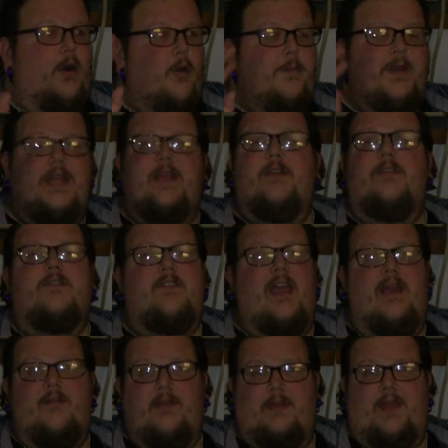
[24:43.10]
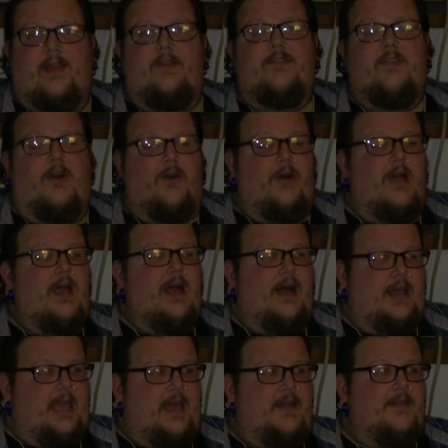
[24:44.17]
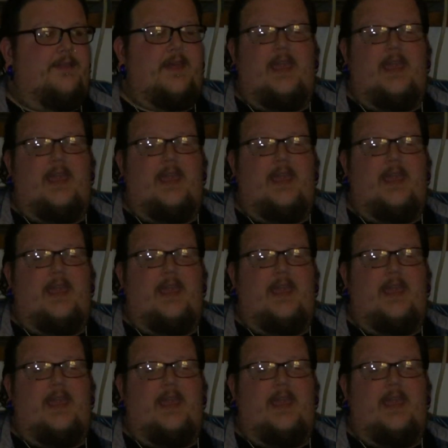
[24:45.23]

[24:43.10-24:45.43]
open ears to everything. So again,